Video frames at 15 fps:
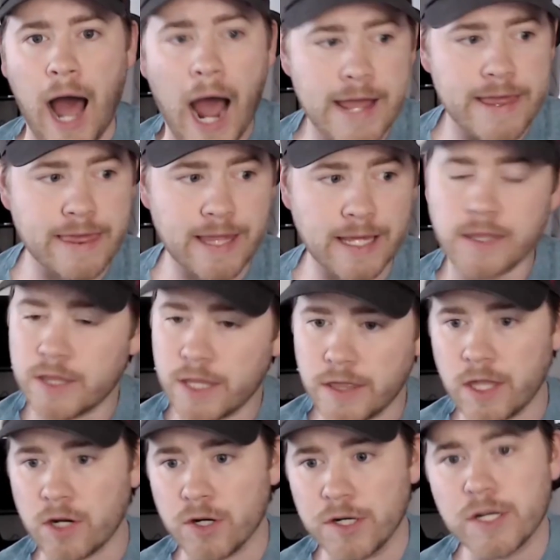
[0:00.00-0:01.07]
I think
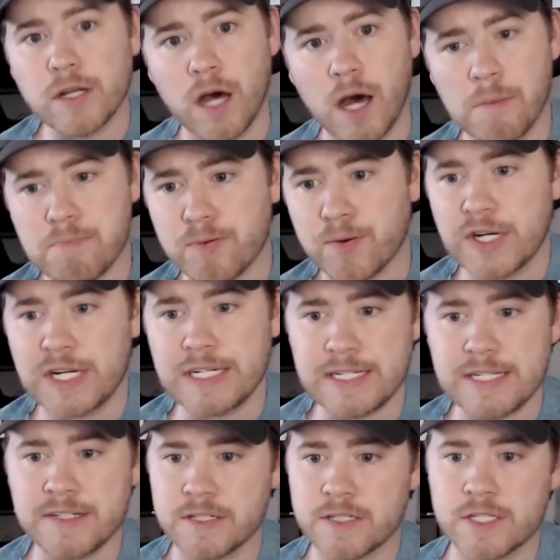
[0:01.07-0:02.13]
that they're in a pretty
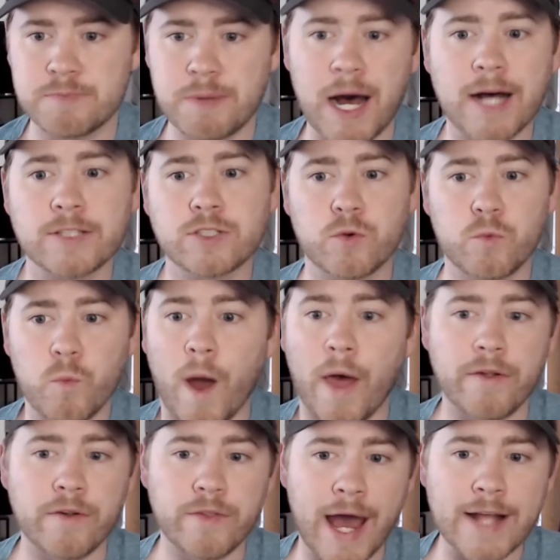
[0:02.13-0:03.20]
decent spot to
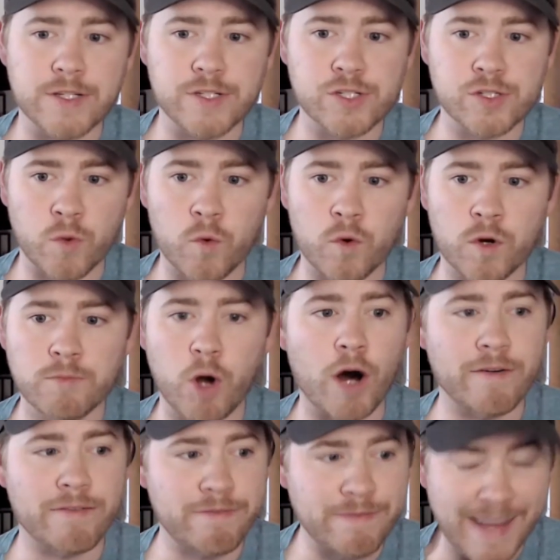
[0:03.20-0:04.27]
weather that storm
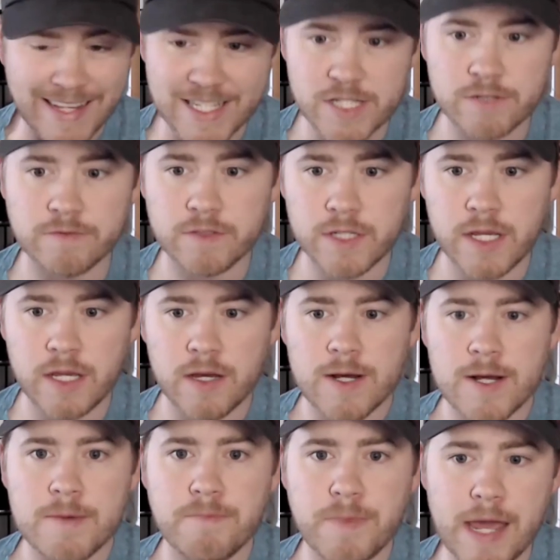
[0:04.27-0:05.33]
offensively.
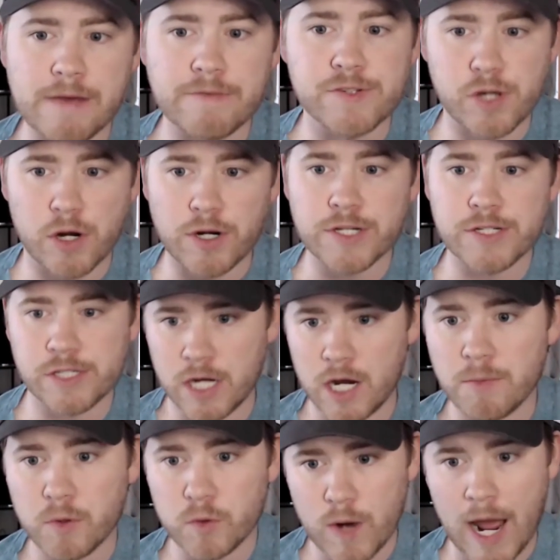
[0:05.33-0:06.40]
They have started to
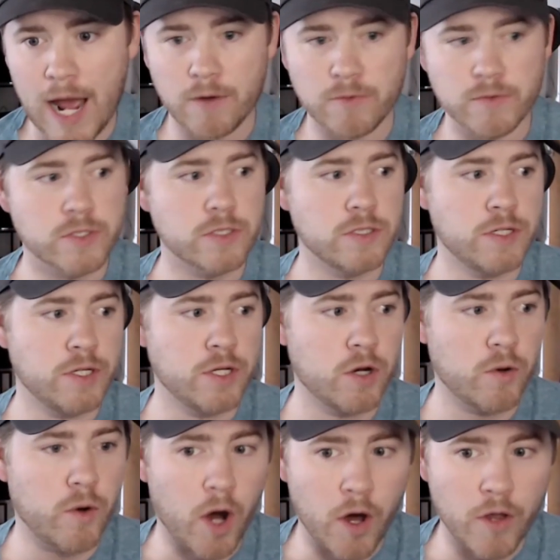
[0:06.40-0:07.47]
come around.
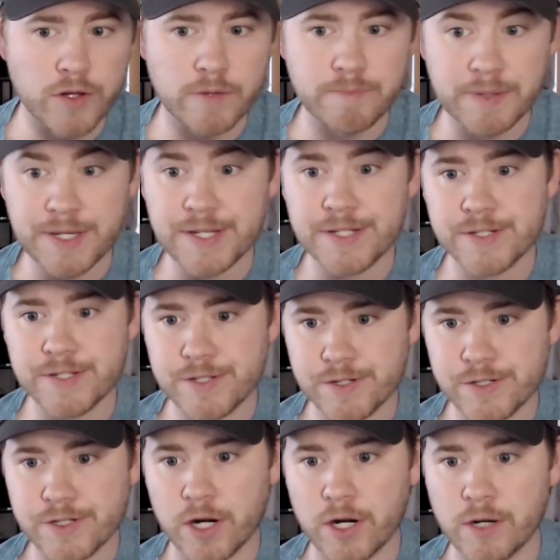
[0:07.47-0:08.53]
Other pieces
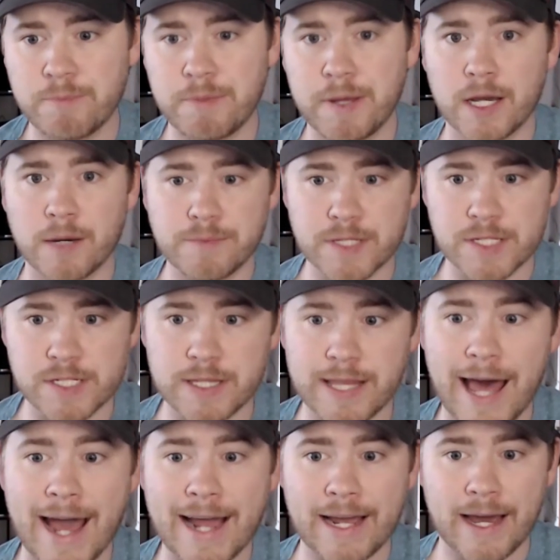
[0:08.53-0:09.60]
are starting to pick up the
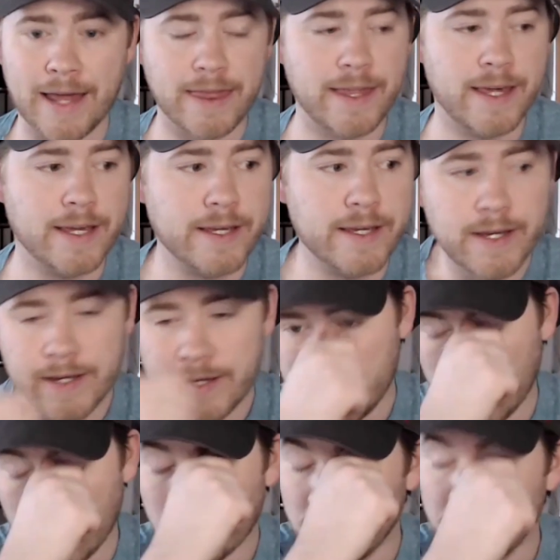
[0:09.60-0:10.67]
slack, I think,
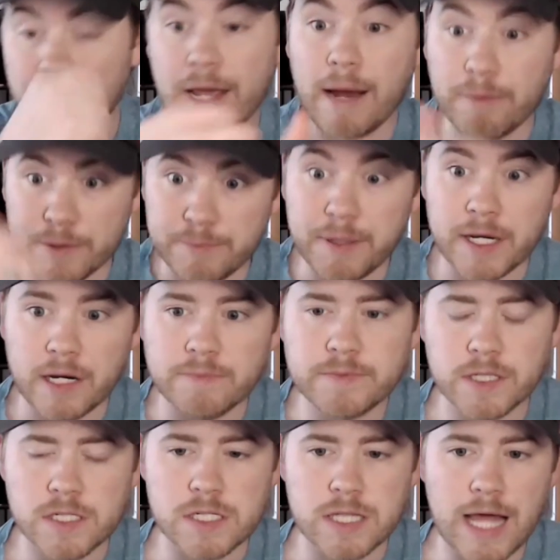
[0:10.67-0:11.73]
or will be able to pick up
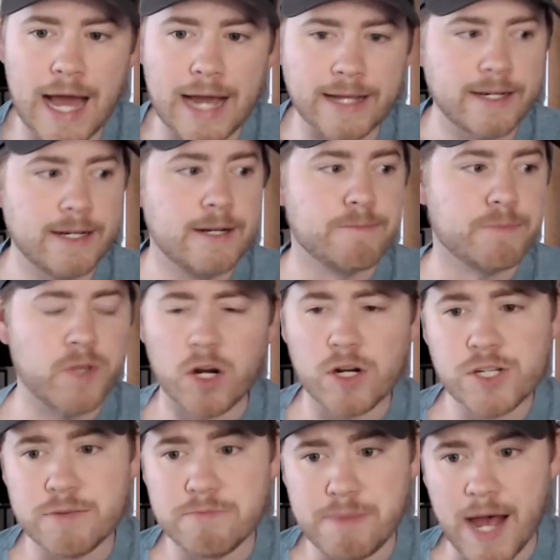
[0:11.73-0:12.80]
the slack.
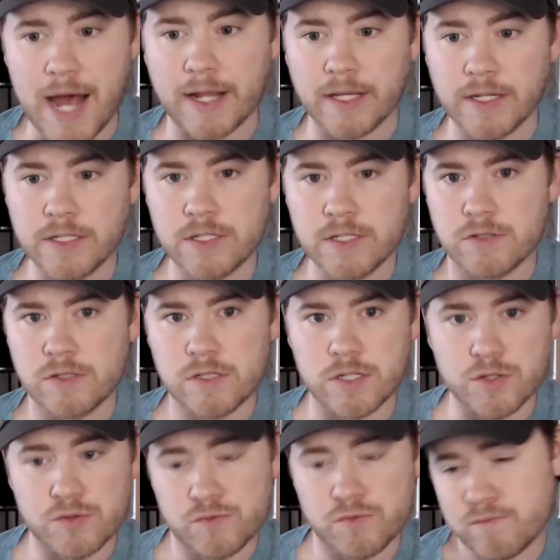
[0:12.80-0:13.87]
Carson Beck is
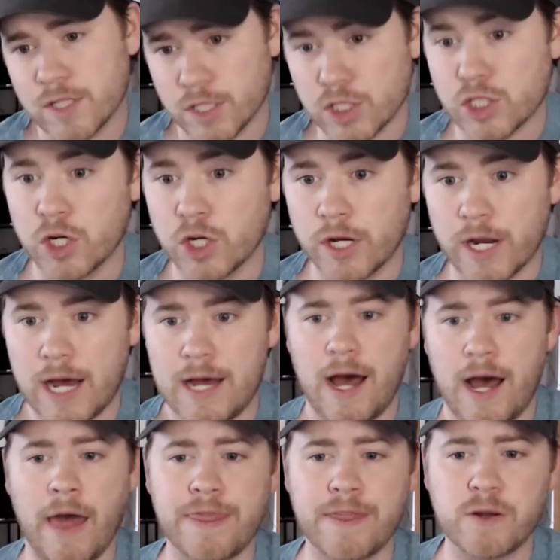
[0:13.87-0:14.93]
really good.
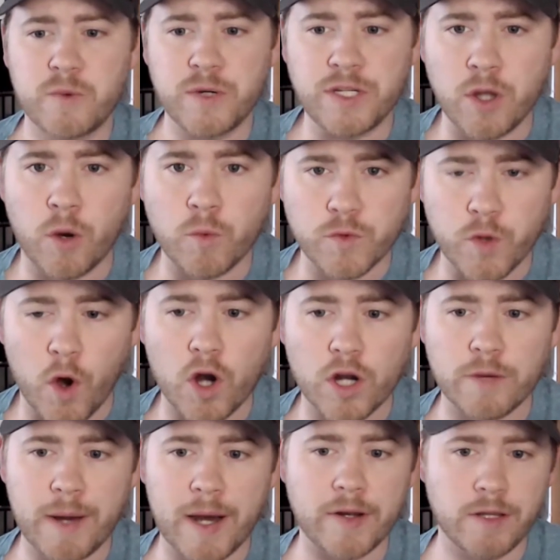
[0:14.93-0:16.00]
I think we don't
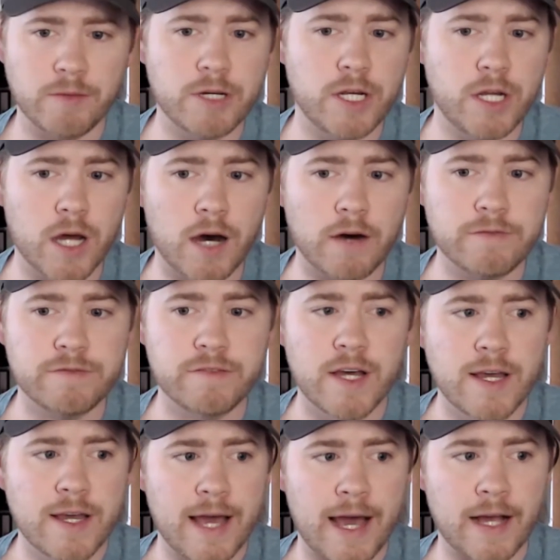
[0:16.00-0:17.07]
talk about him enough
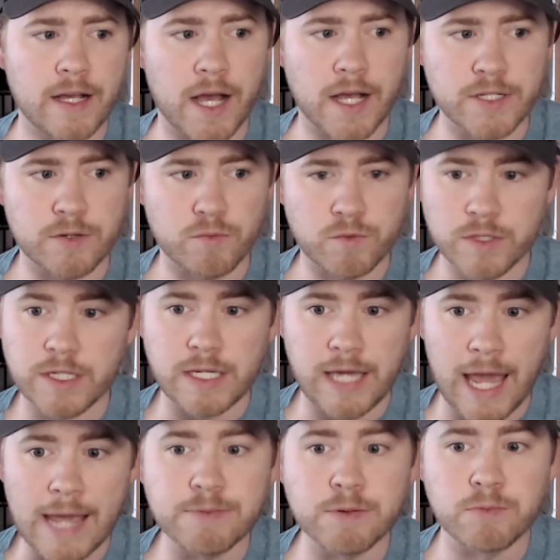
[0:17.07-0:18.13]
as a really
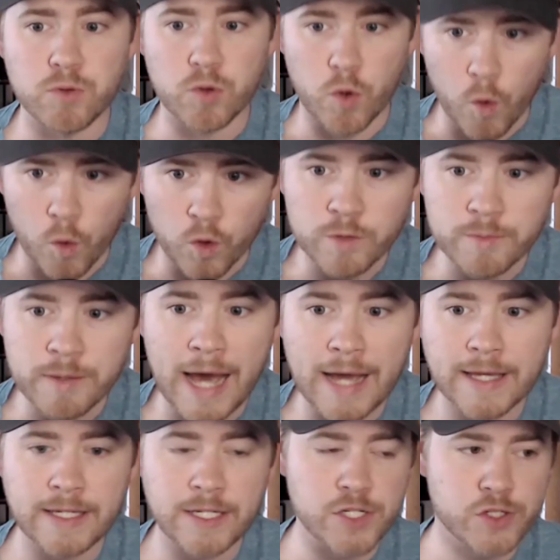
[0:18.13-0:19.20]
capable
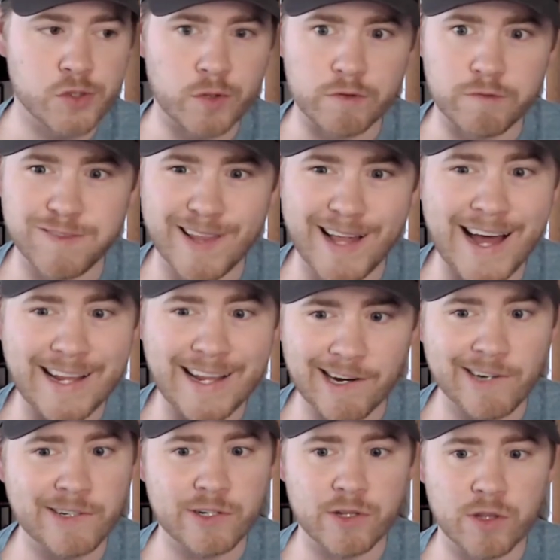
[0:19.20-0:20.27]
quarterback. He's sort of flying
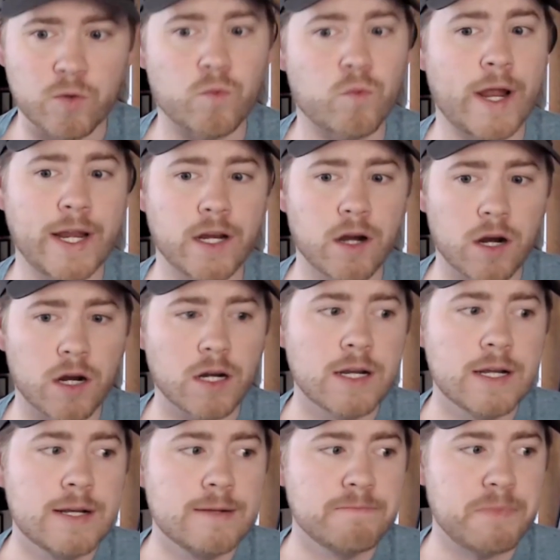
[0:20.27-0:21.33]
under the radar.
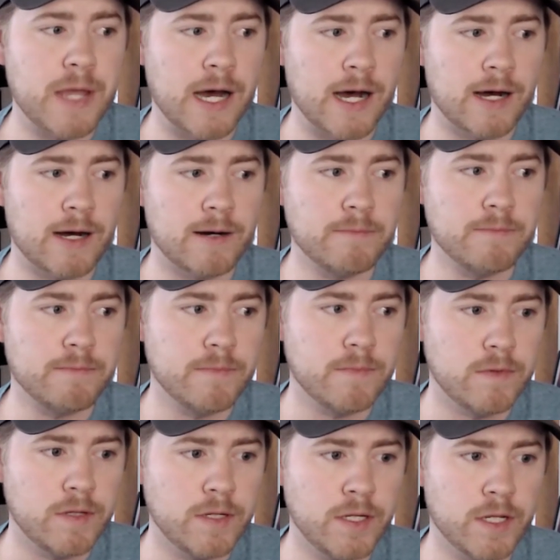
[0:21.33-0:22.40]

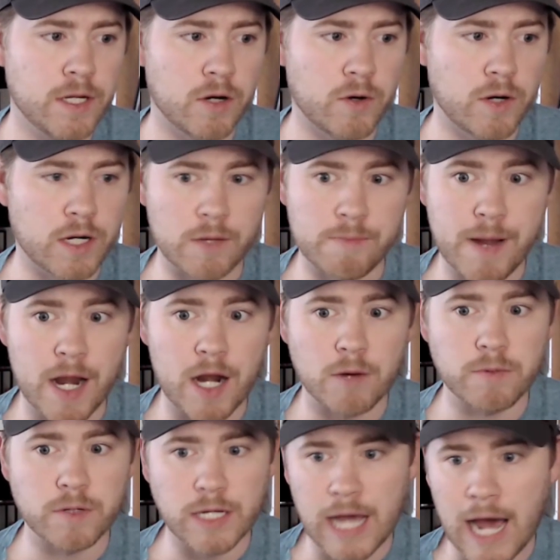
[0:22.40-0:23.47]
A
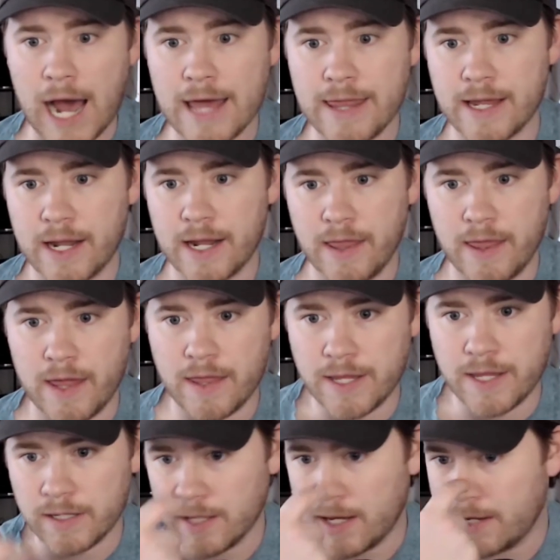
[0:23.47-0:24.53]
comparable guy that I
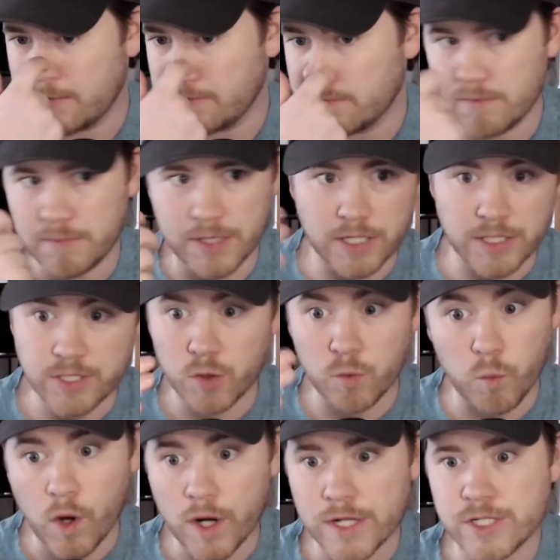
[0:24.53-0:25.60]
think a lot, because they're
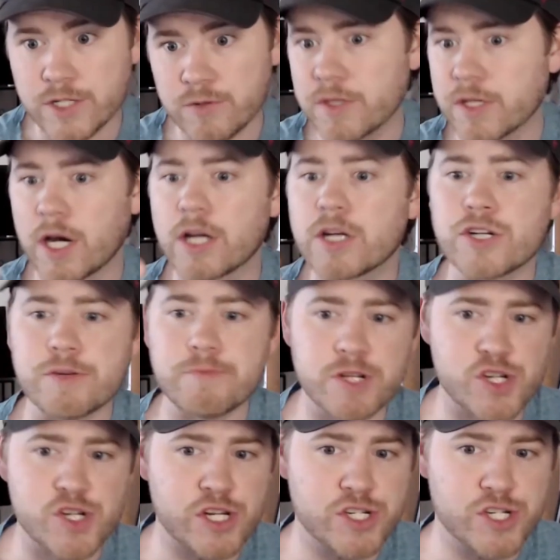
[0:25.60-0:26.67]
1 and 2 in the country,
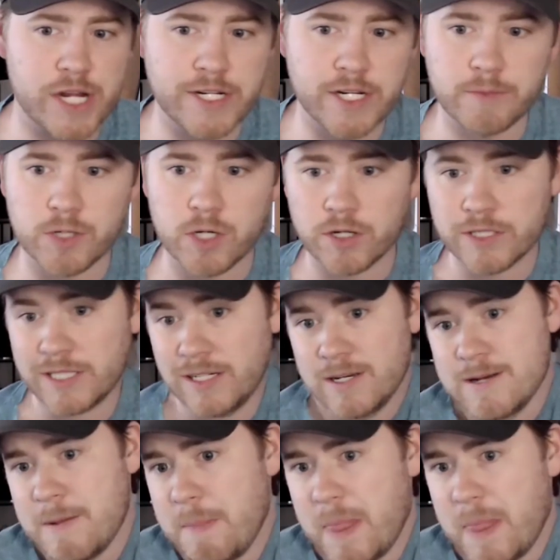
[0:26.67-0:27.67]
Michigan, JJ McCarthy.